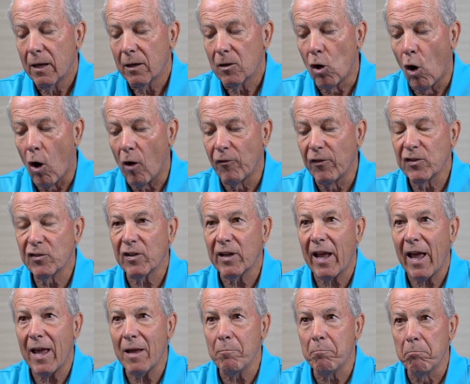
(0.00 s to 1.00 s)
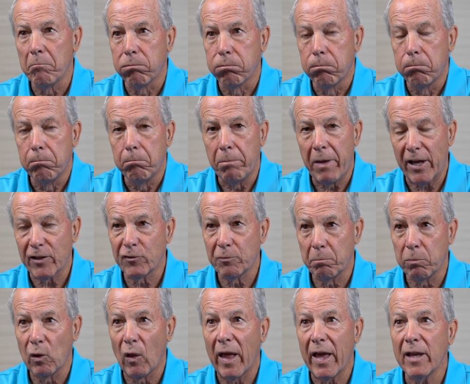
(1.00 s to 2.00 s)
Golf is a game best
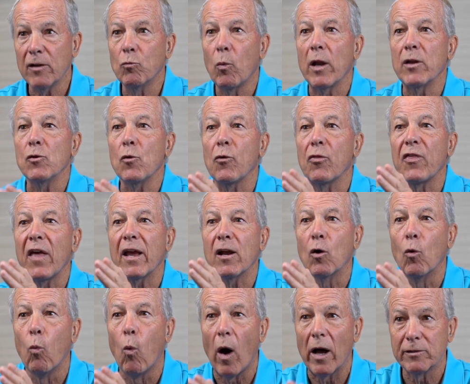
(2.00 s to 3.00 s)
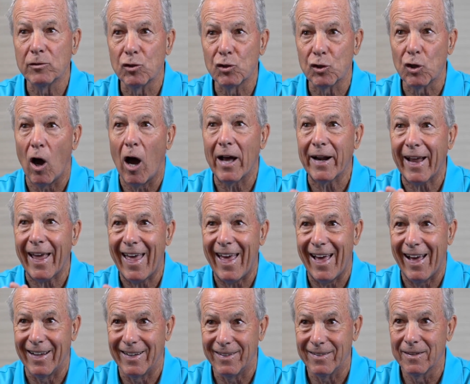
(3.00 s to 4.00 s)
played when you think one shot
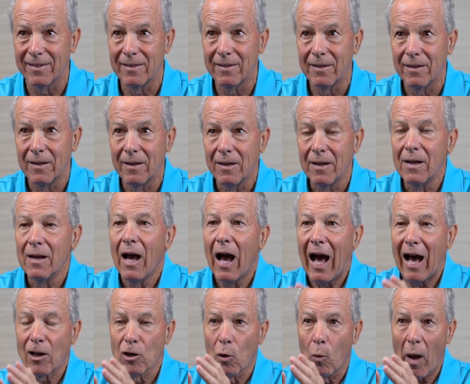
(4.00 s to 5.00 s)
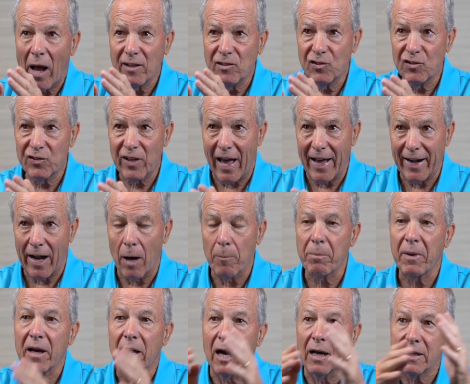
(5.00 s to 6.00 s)
ahead. How do I set
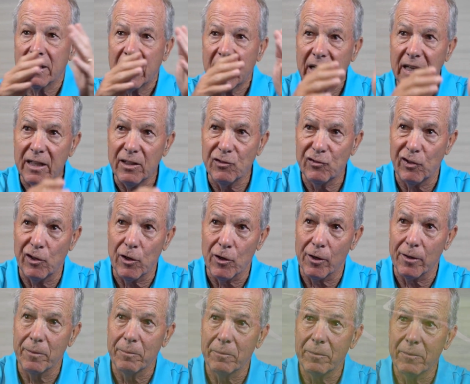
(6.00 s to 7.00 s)
up an easier